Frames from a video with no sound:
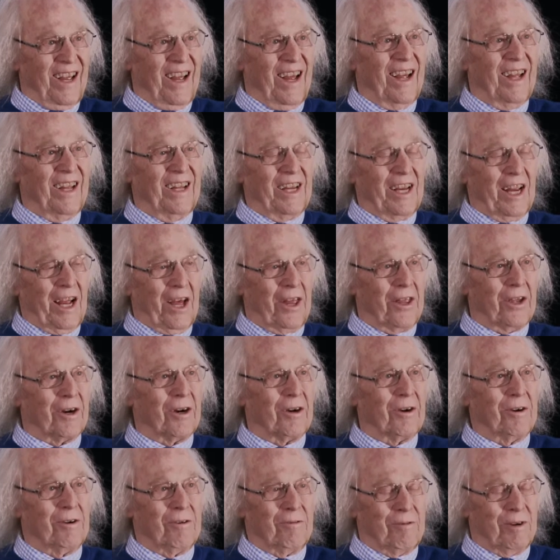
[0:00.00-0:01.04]
and the
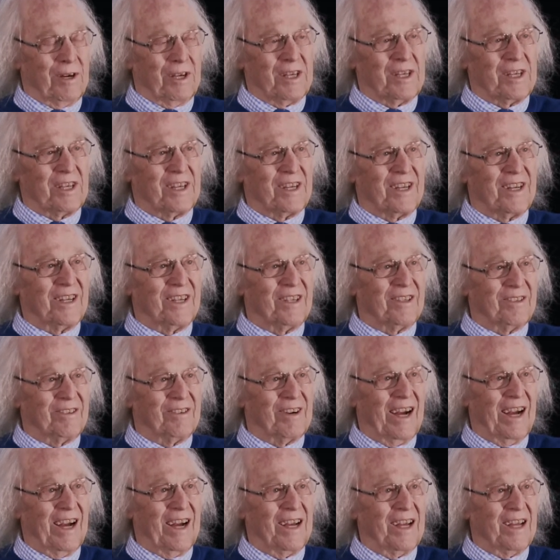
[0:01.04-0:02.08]
other was
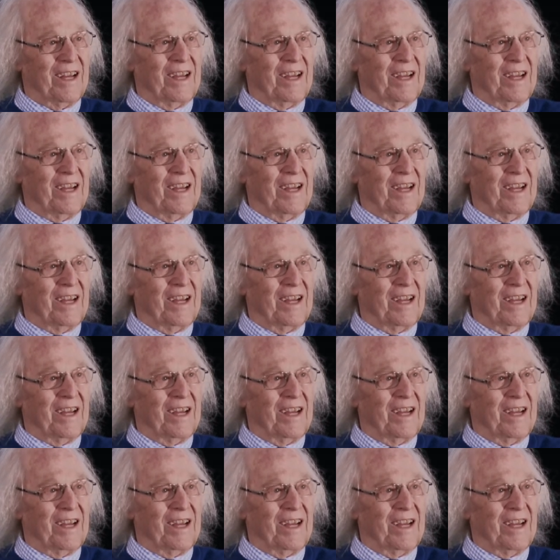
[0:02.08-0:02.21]
to